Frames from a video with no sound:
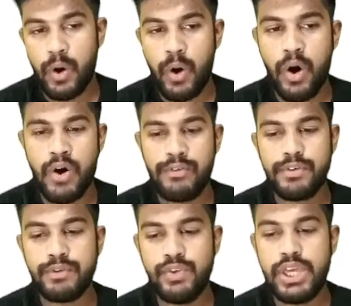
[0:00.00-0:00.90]
of,
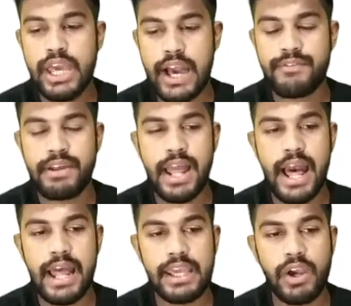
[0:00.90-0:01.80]
we have an
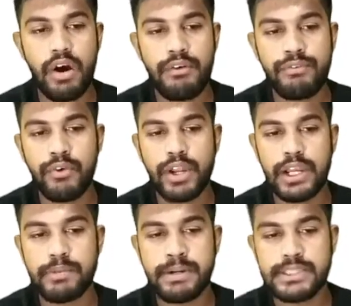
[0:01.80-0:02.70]
array of four
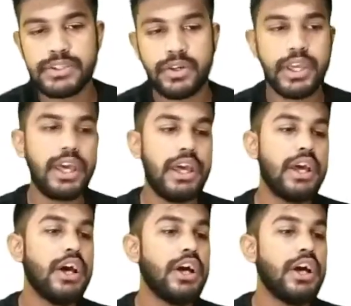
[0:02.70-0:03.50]
elements, okay?